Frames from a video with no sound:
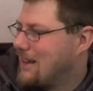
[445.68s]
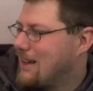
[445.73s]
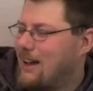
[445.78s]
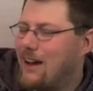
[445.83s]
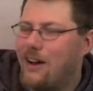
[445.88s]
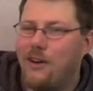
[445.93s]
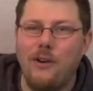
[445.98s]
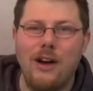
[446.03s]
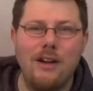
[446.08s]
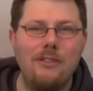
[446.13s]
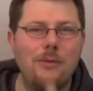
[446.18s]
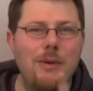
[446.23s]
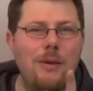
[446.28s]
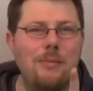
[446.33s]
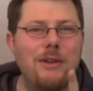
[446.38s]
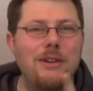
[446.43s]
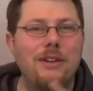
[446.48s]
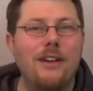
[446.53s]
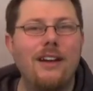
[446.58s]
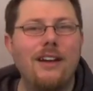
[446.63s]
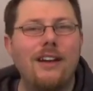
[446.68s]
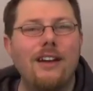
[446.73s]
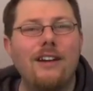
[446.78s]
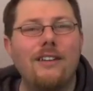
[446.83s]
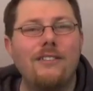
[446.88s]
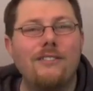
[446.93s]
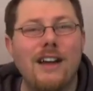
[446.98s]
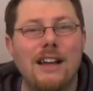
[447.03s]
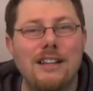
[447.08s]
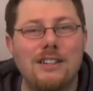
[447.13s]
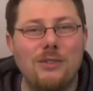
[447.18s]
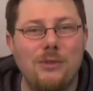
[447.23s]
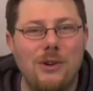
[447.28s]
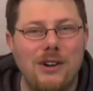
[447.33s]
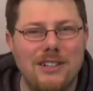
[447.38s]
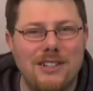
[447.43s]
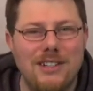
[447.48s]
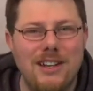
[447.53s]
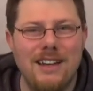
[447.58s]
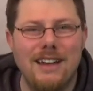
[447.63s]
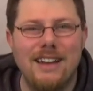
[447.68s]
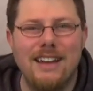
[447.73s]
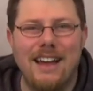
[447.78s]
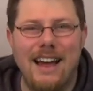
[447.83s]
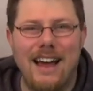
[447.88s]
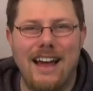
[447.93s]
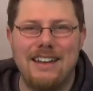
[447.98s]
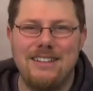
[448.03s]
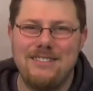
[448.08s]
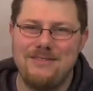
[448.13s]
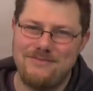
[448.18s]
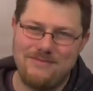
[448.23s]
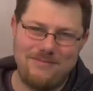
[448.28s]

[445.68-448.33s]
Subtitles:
Oh, I remembered. Thanks for watching and